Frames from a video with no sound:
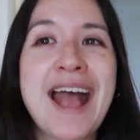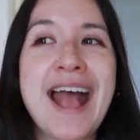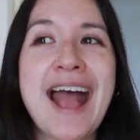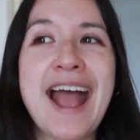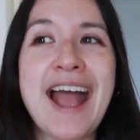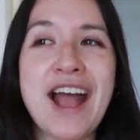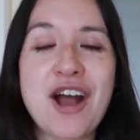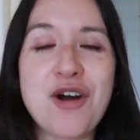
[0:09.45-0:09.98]

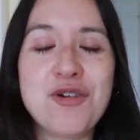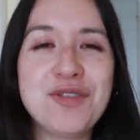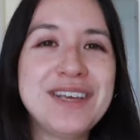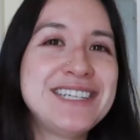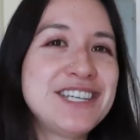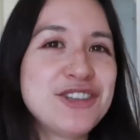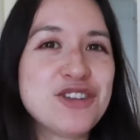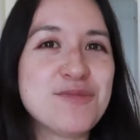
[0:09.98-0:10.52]
how they
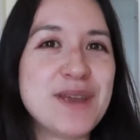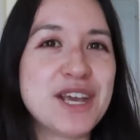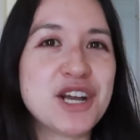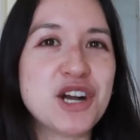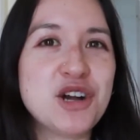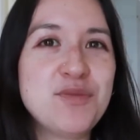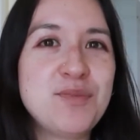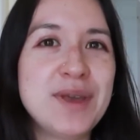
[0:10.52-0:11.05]
did their
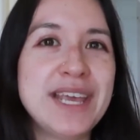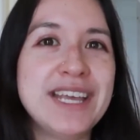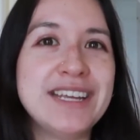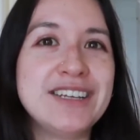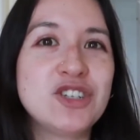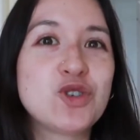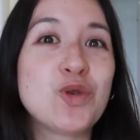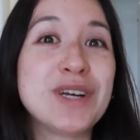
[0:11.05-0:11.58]
makeup
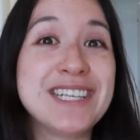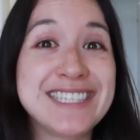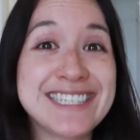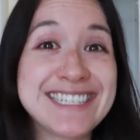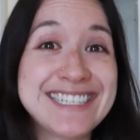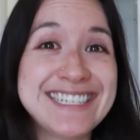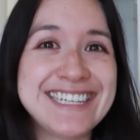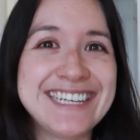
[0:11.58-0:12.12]
in
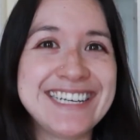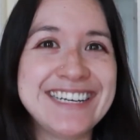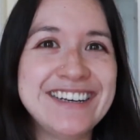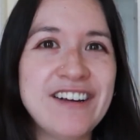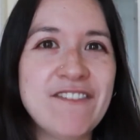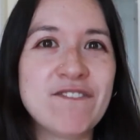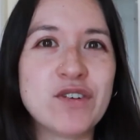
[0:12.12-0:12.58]
2016